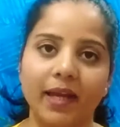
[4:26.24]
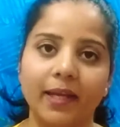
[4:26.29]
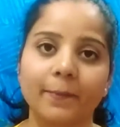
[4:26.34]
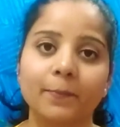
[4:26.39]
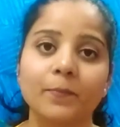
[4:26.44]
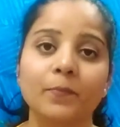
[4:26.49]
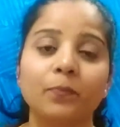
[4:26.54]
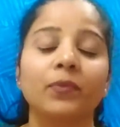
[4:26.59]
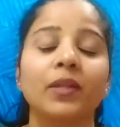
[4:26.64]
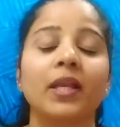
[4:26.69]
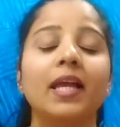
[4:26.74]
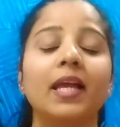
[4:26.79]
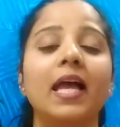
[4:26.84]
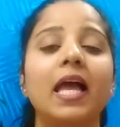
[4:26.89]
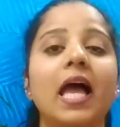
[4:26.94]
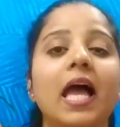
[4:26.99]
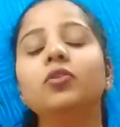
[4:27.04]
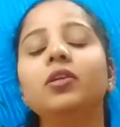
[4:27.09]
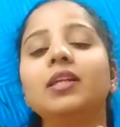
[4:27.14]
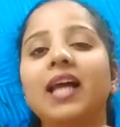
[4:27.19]
pack.
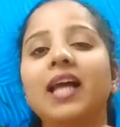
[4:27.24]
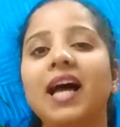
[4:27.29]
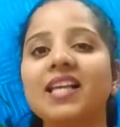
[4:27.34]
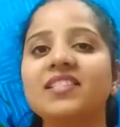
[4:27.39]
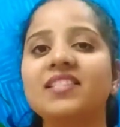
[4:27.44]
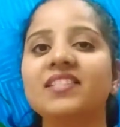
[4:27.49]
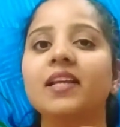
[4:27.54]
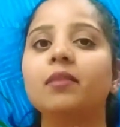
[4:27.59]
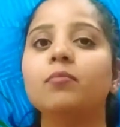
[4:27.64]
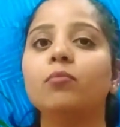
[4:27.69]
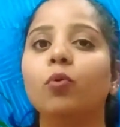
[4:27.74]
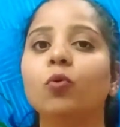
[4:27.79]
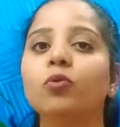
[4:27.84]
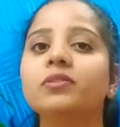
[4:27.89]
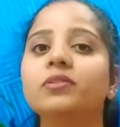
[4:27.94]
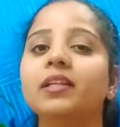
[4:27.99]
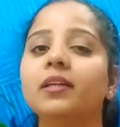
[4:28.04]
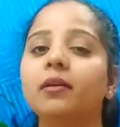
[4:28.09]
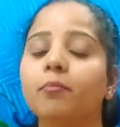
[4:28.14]
Now the last and most